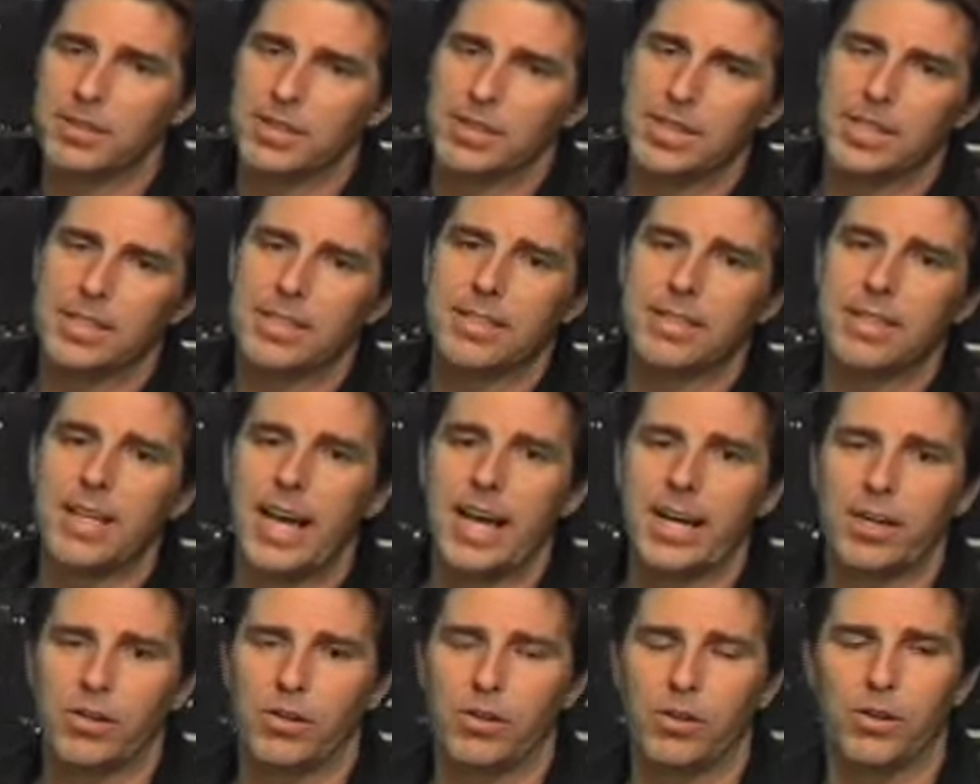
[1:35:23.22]
of this
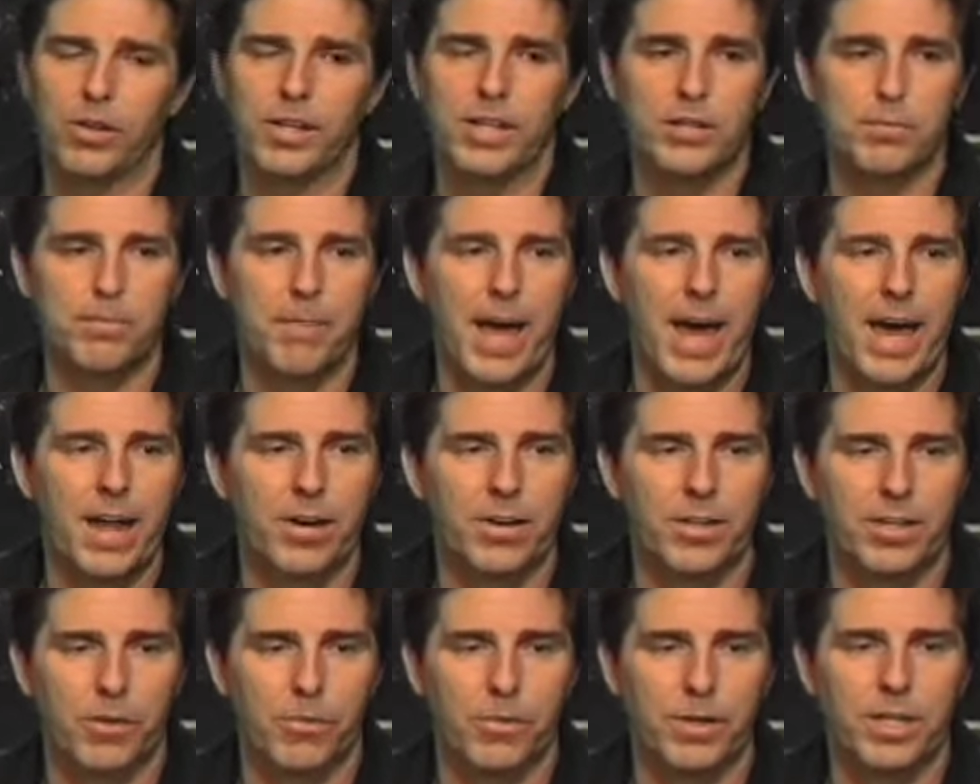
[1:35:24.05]
cycle or this
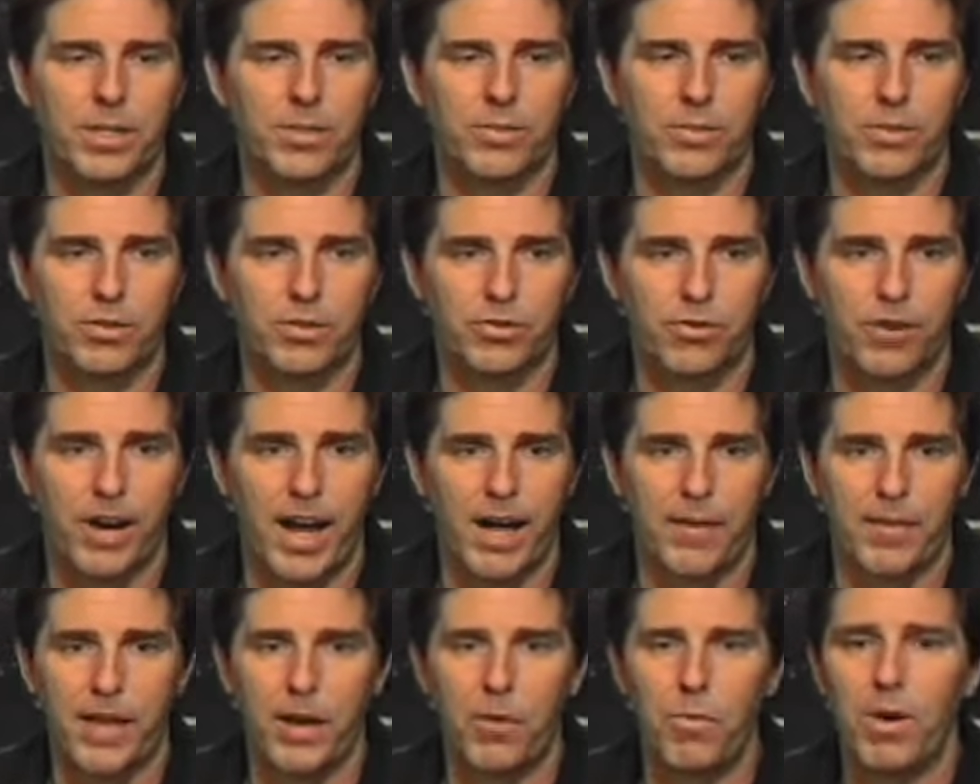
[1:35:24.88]
pattern that we just
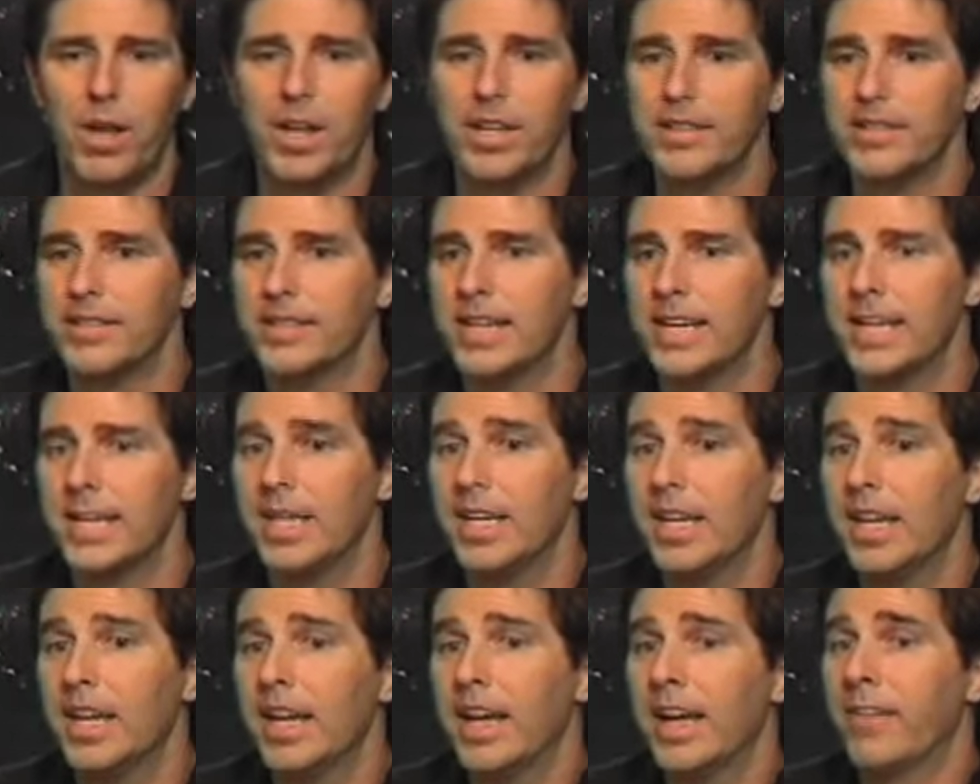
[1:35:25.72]
described. They want to see
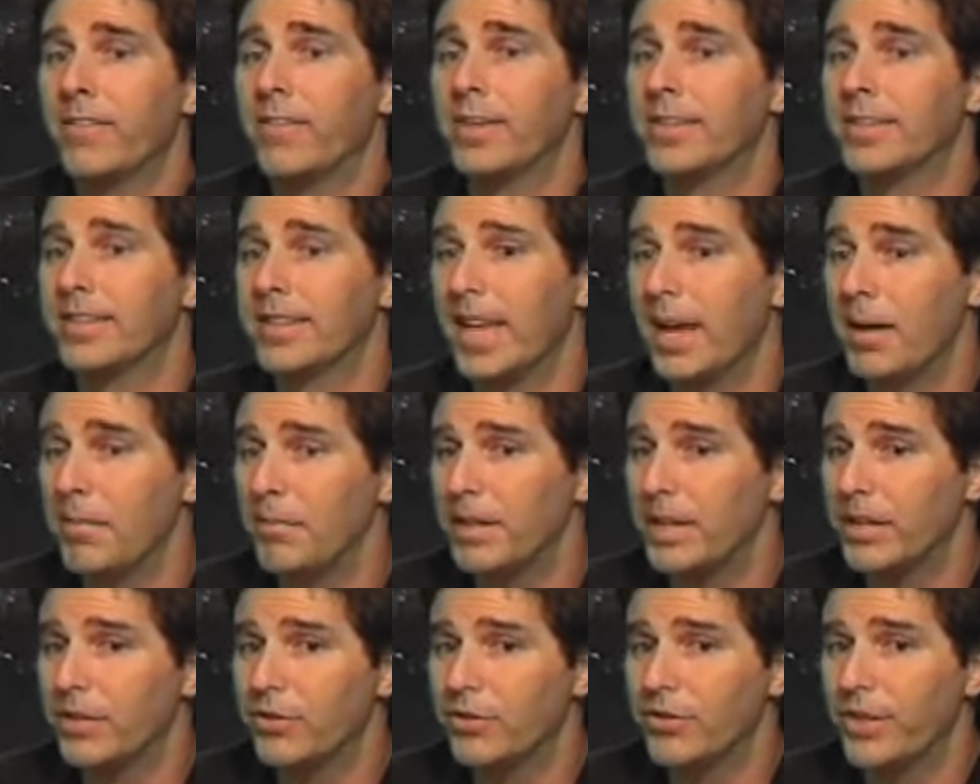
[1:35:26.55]
if it's them
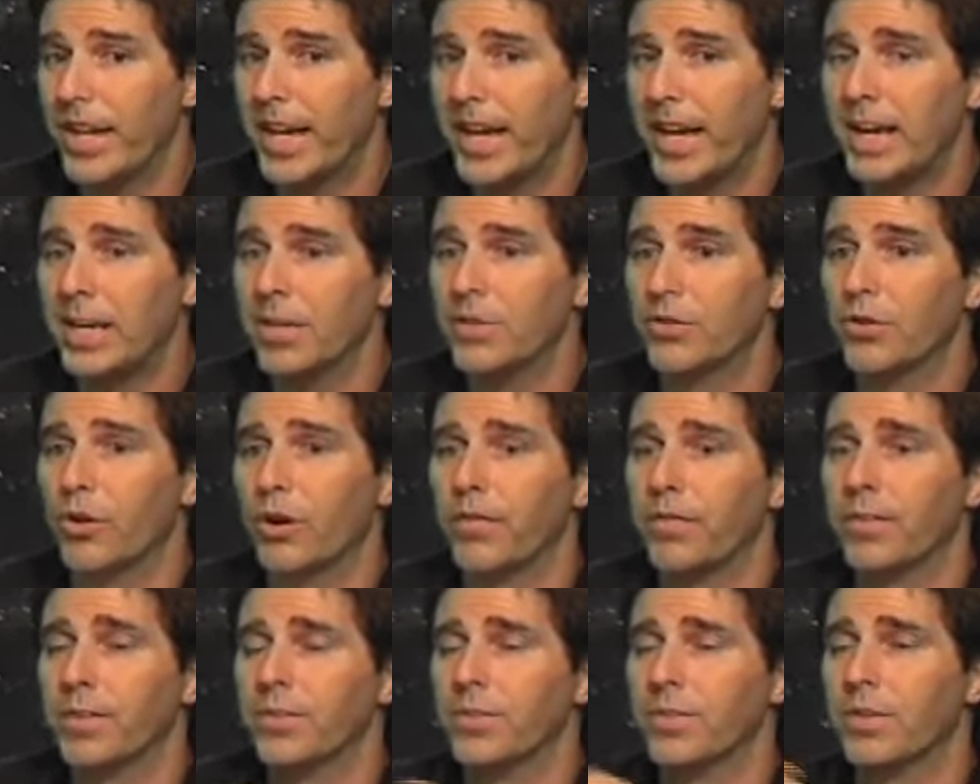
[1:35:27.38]
that's changed or
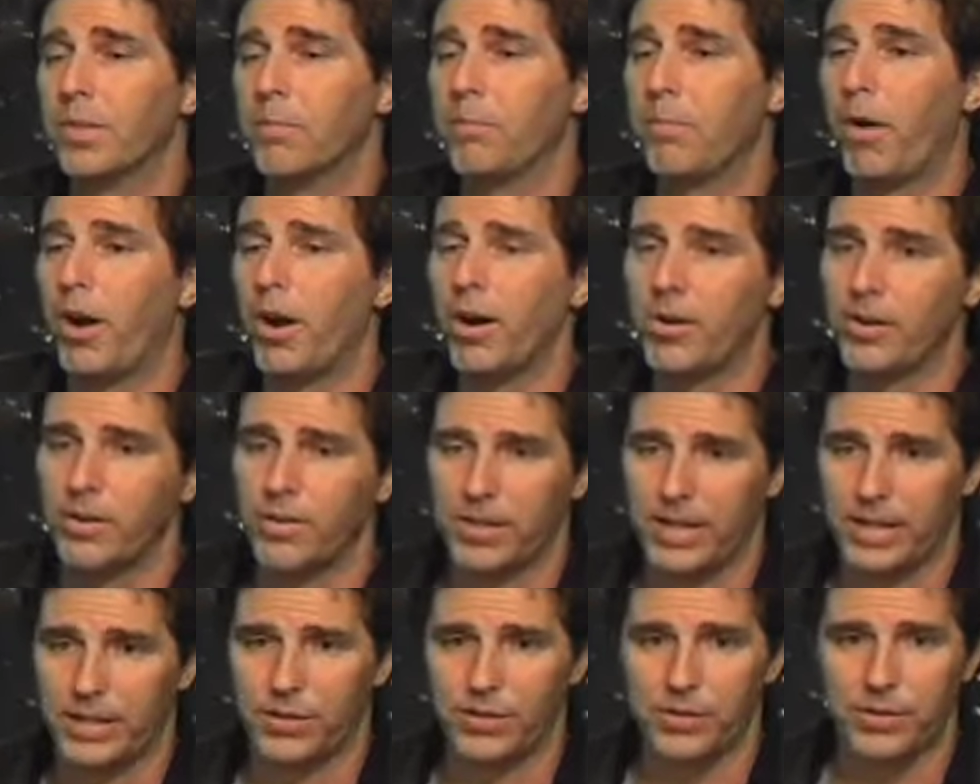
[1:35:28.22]
if it's their partner
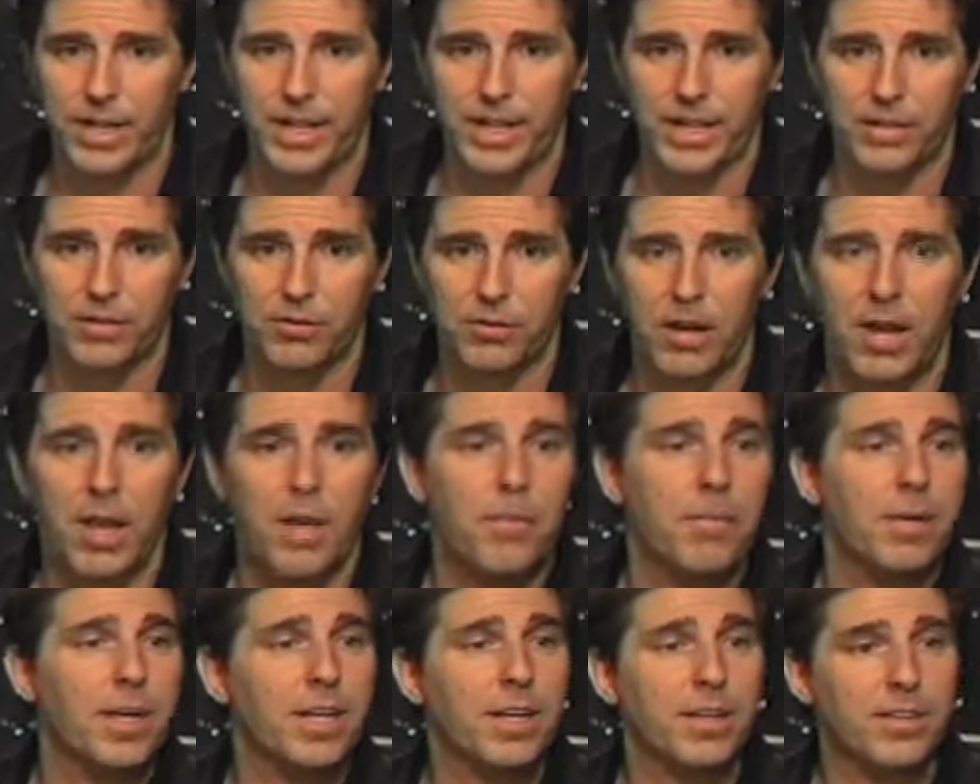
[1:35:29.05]
that's changed,
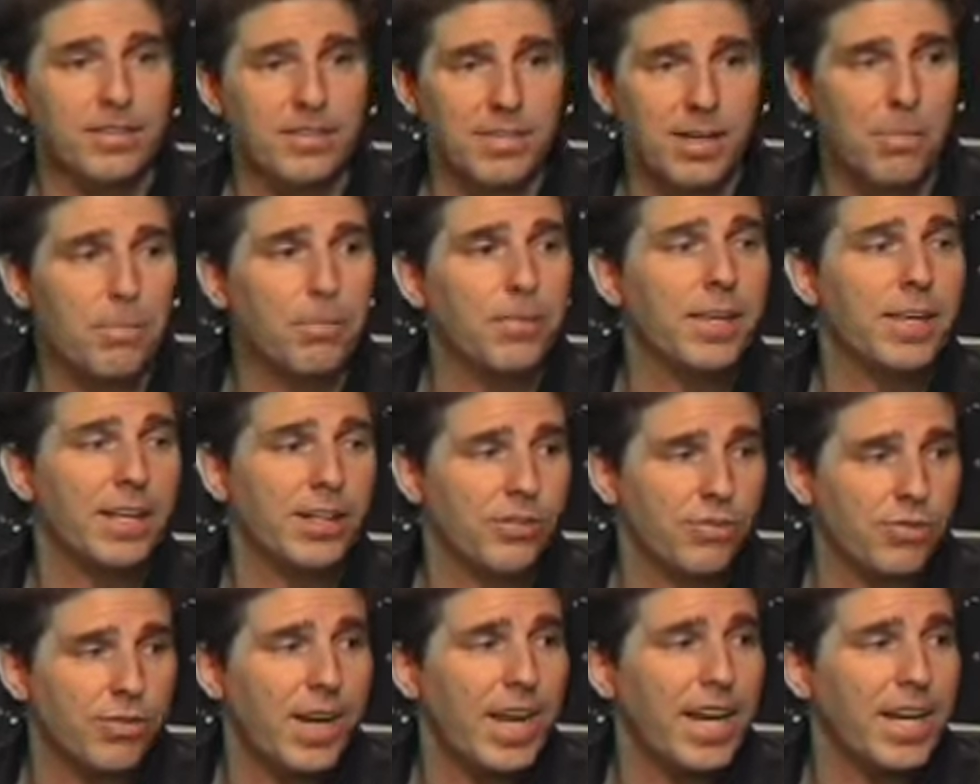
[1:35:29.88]
because
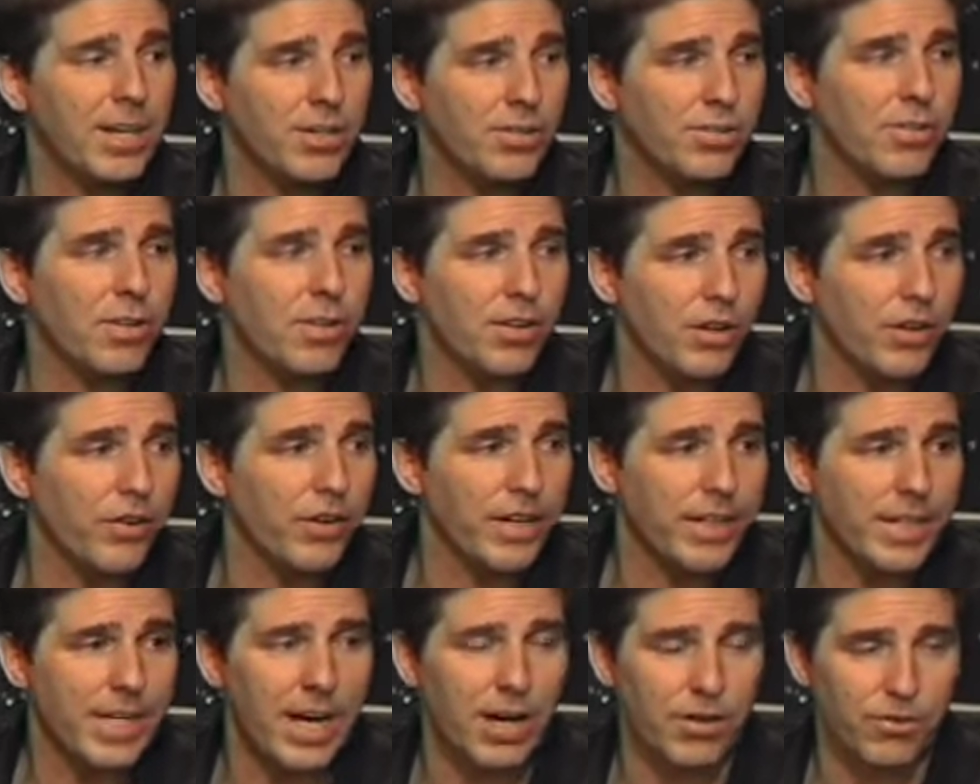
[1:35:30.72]
something's changed in their
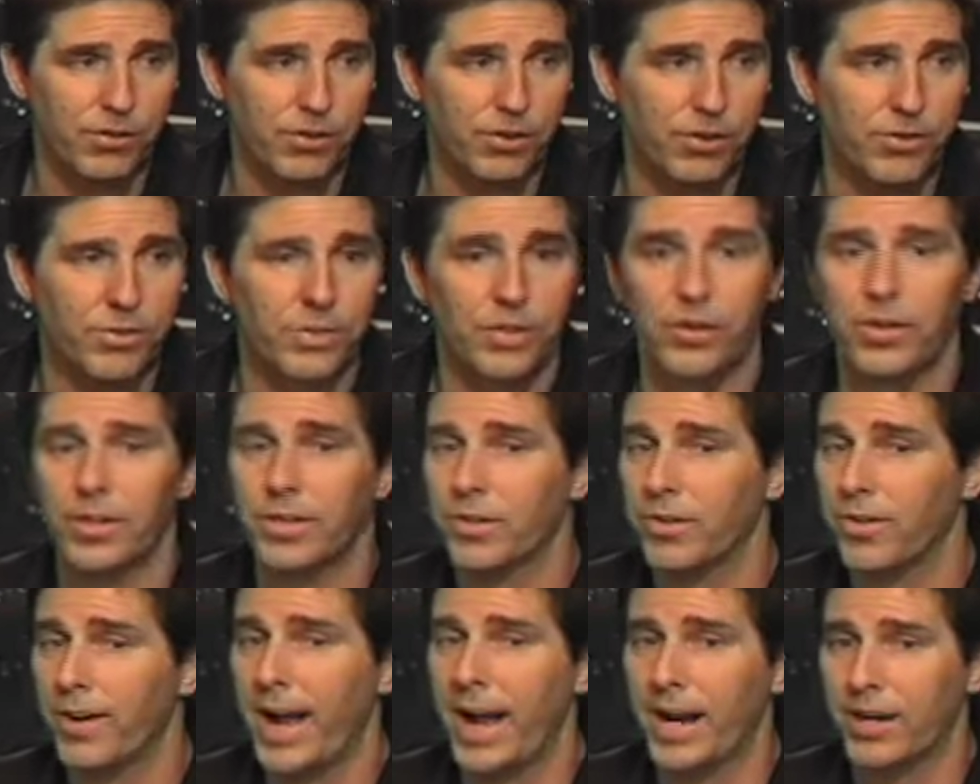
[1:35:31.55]
encounters, their
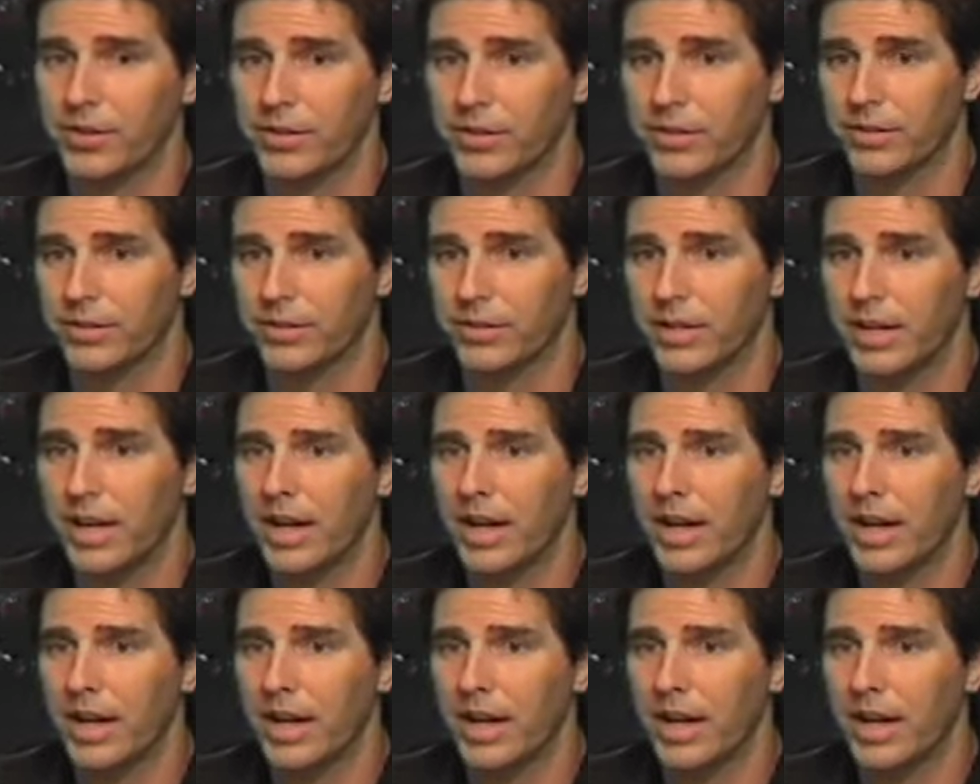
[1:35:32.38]
interactions.